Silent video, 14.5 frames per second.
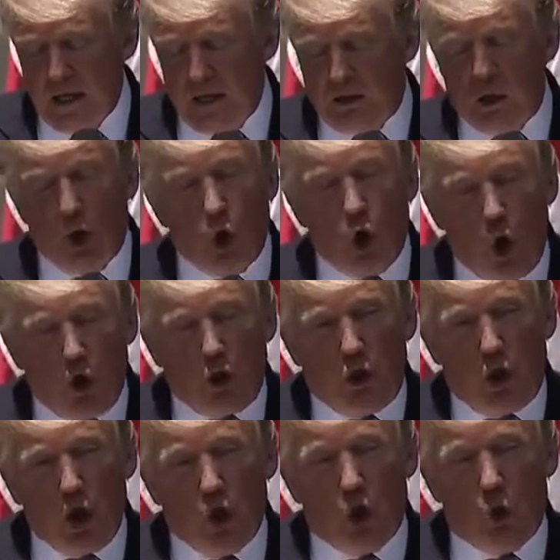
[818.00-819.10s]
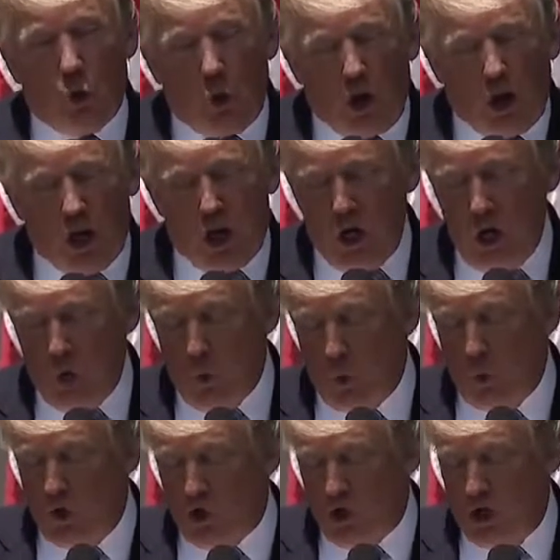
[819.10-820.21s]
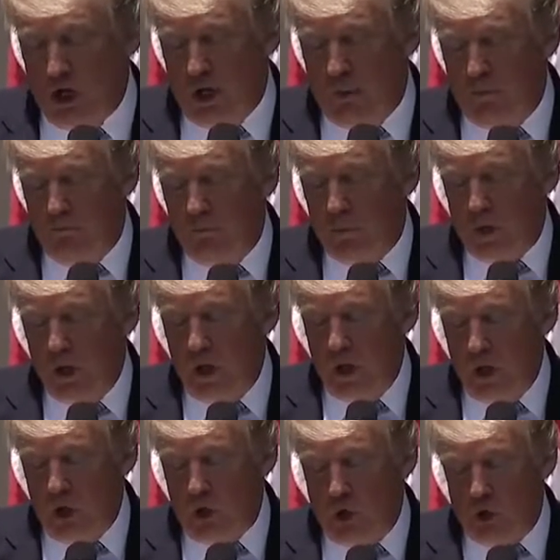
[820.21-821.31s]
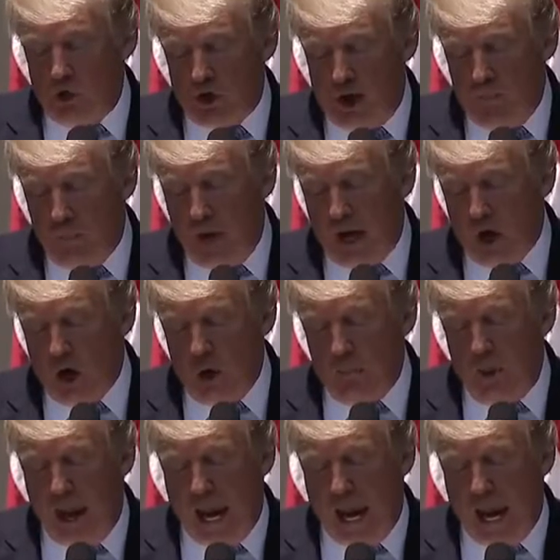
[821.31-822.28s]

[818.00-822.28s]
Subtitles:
that the North Korean regime choose a better